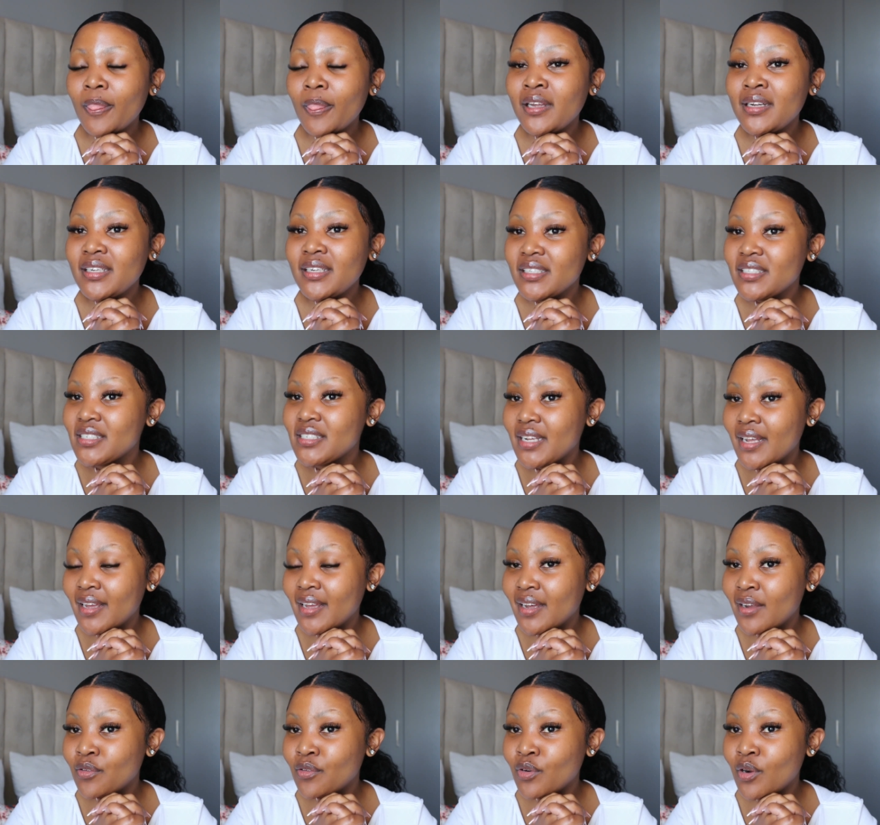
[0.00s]
lash
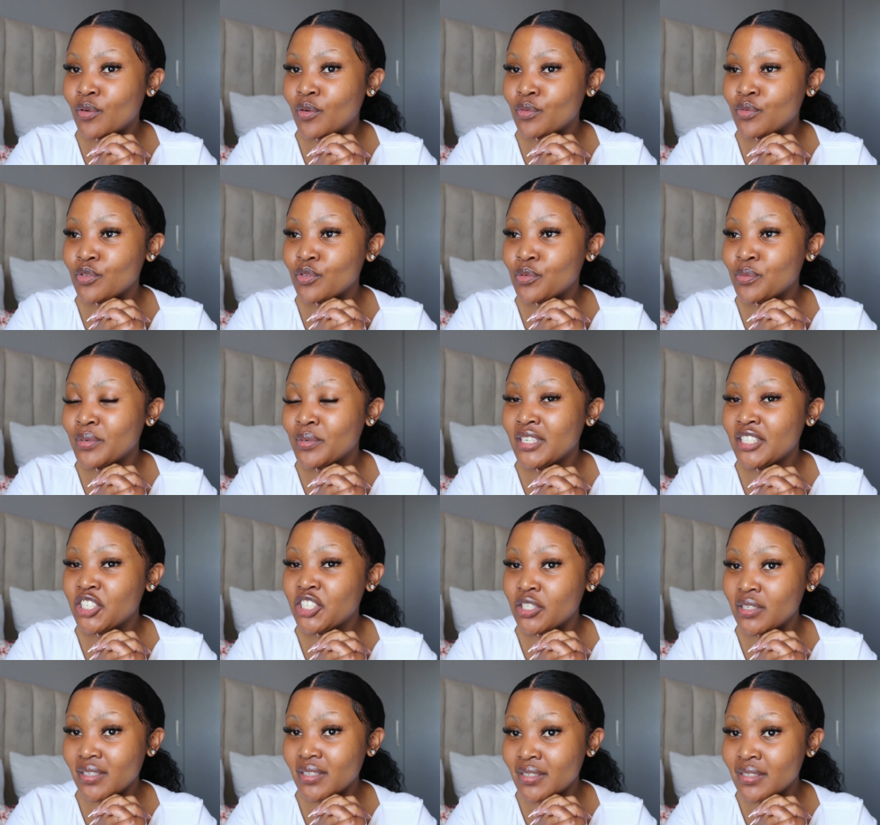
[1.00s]
tech around where
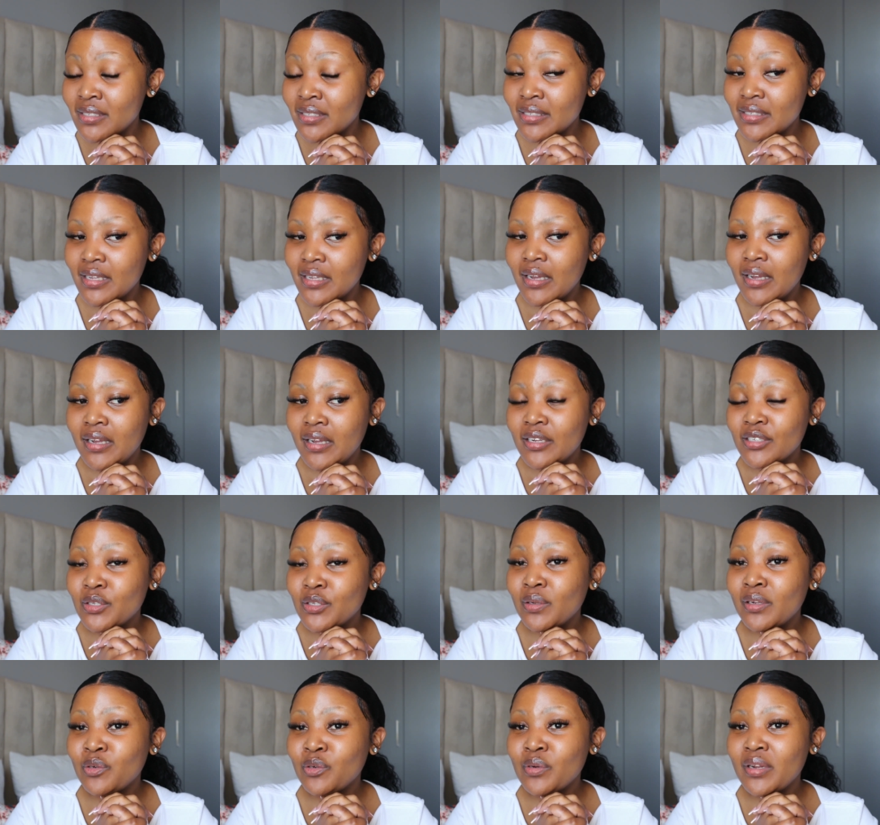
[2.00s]
she is,
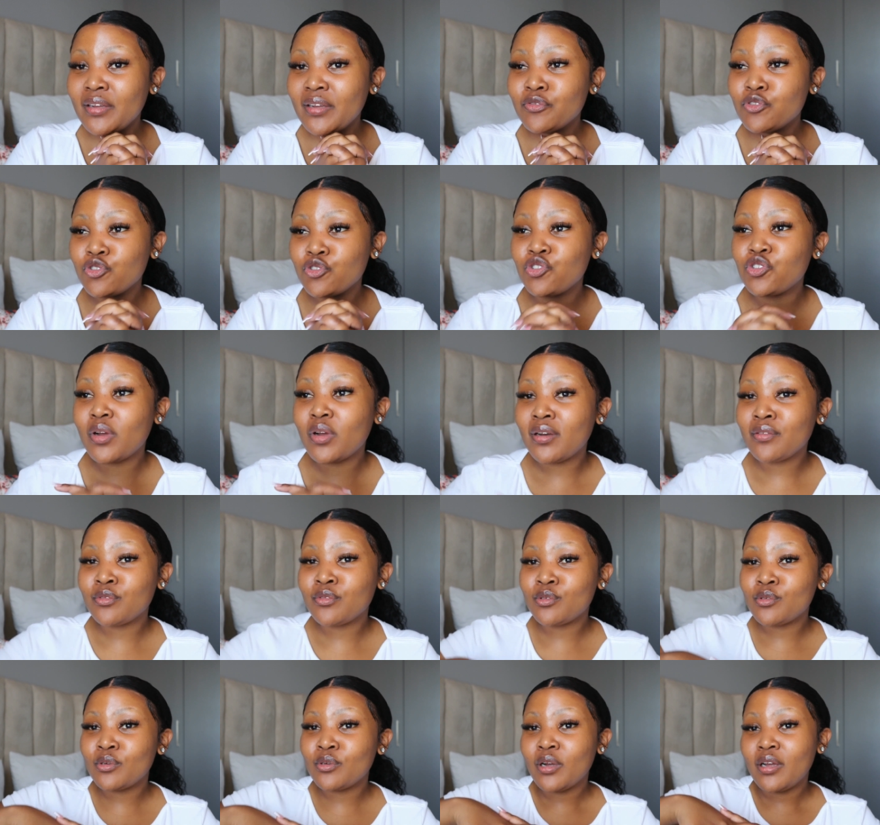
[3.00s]
so I don't have to
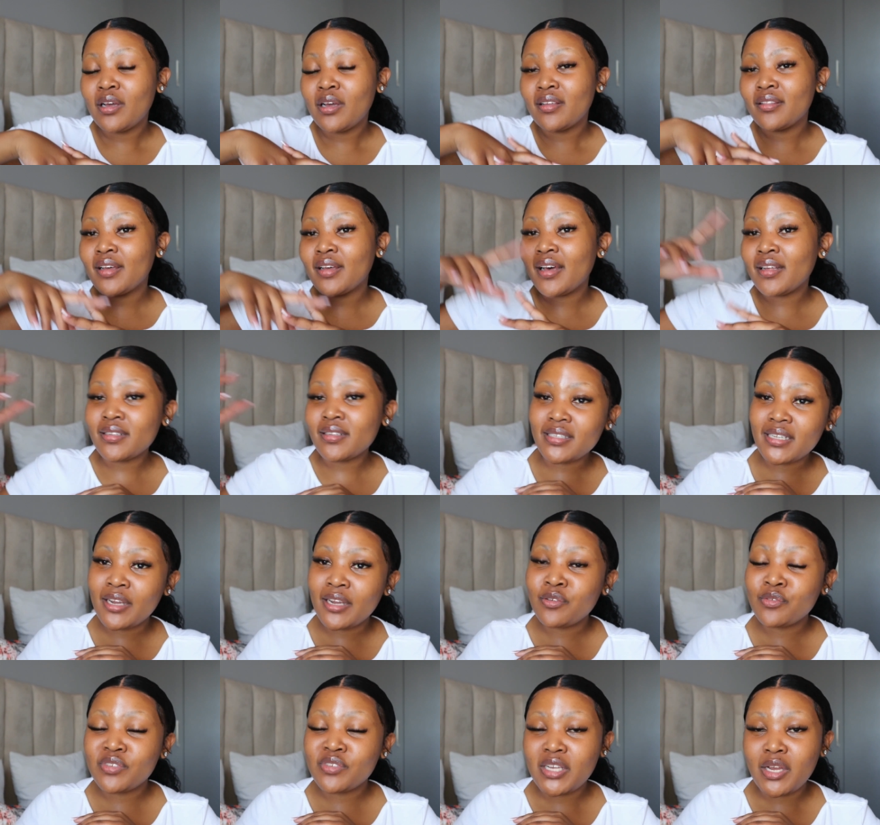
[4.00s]
travel the other
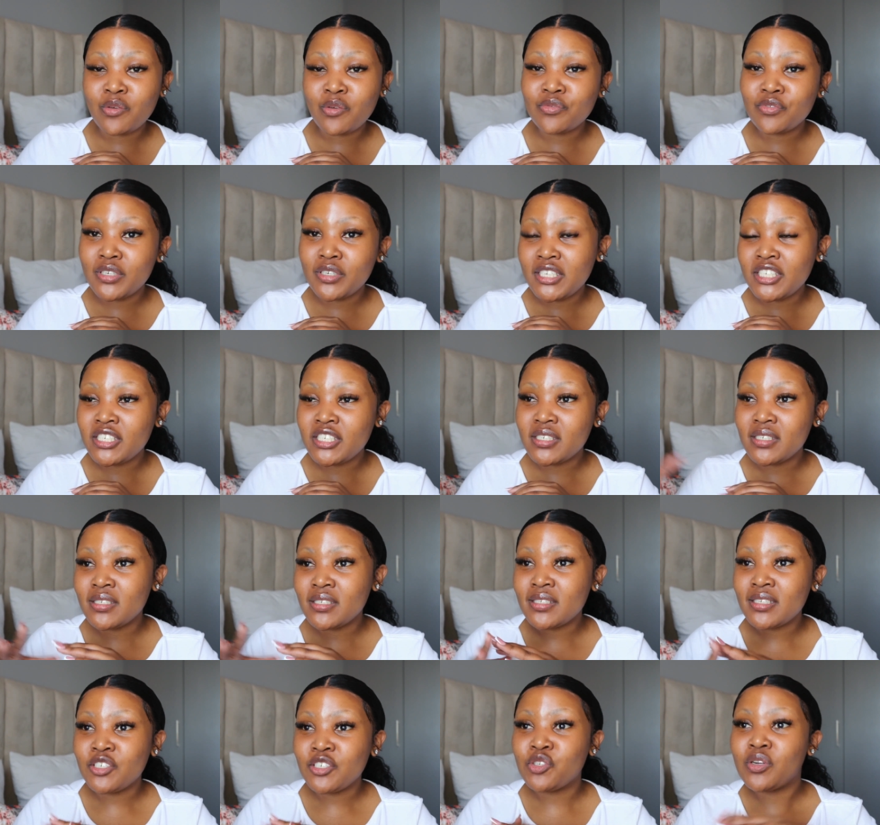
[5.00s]
side of town for
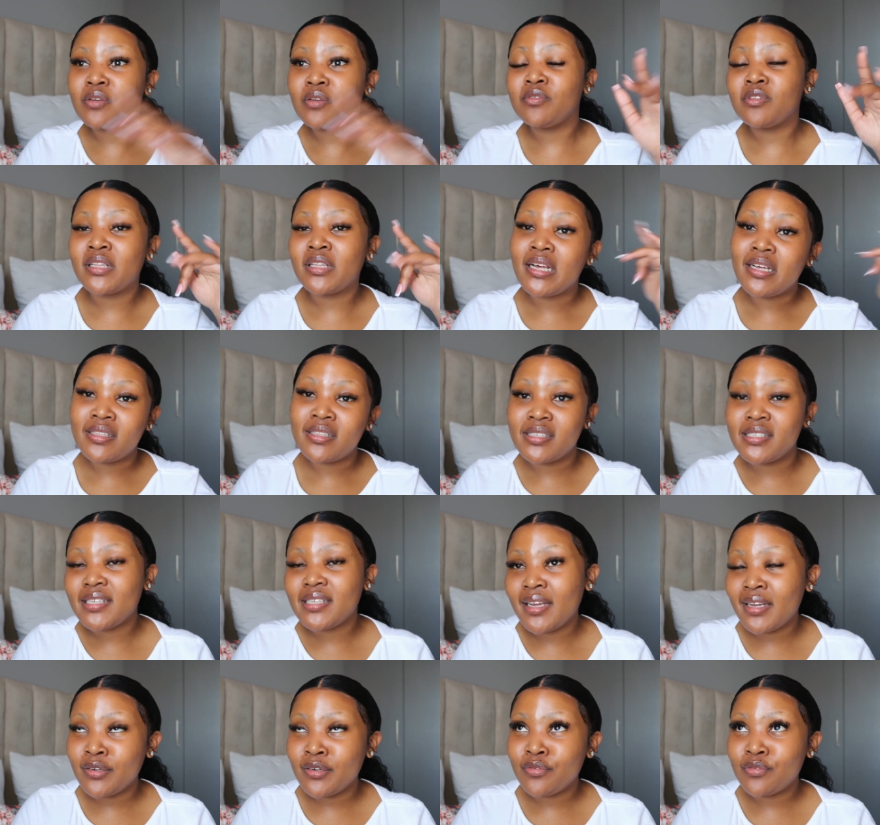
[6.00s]
lashes and travel the other
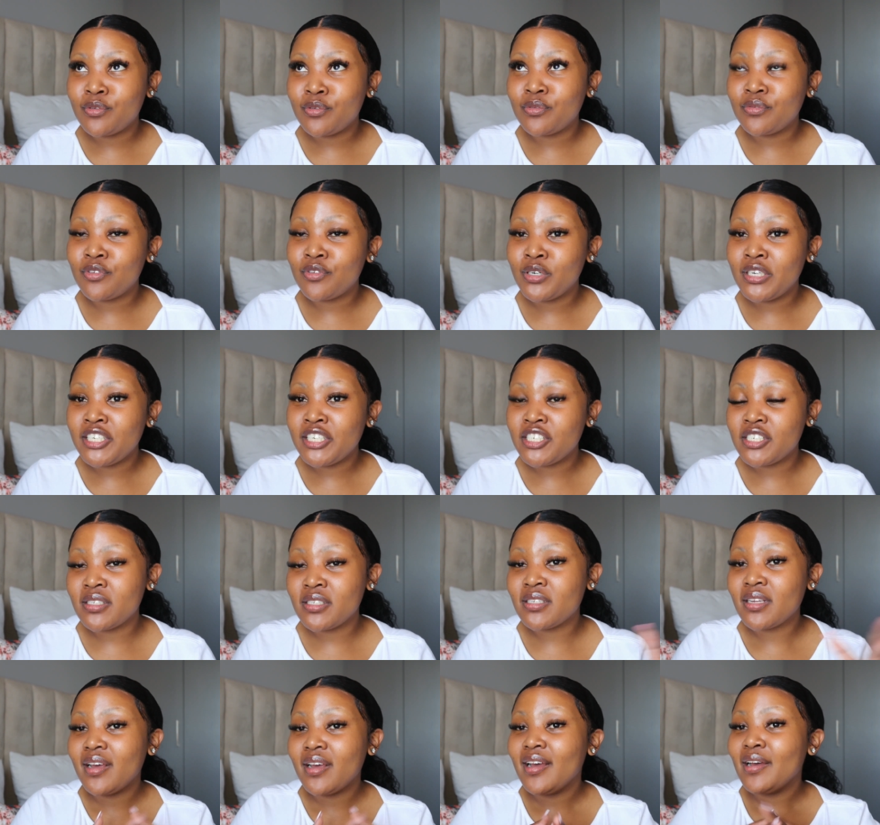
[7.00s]
side for
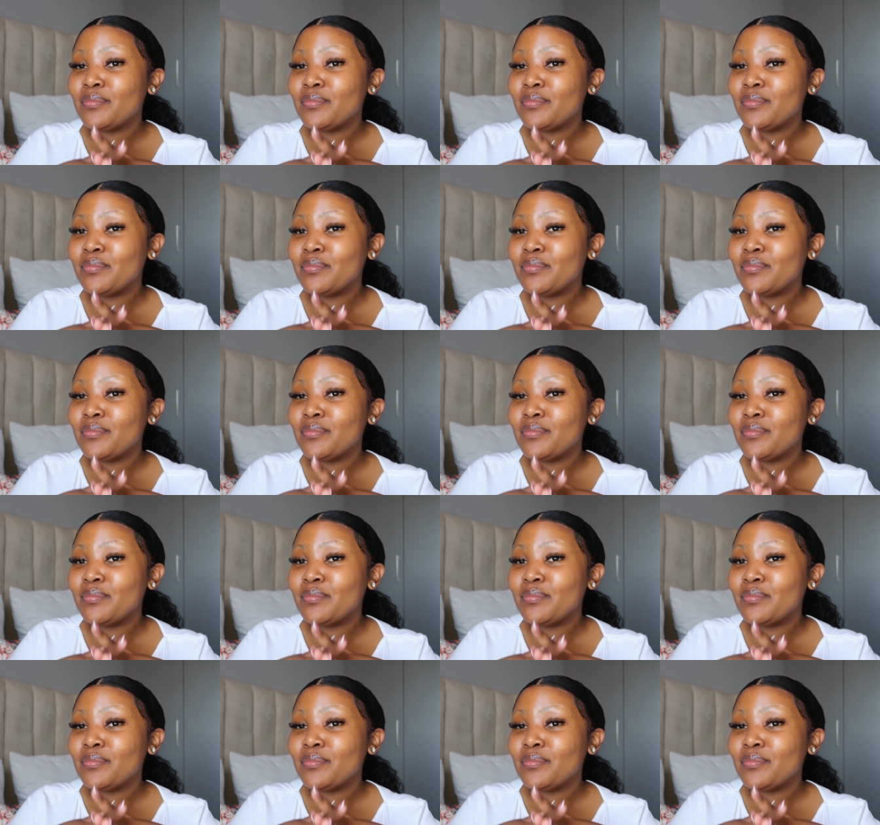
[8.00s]
lashes.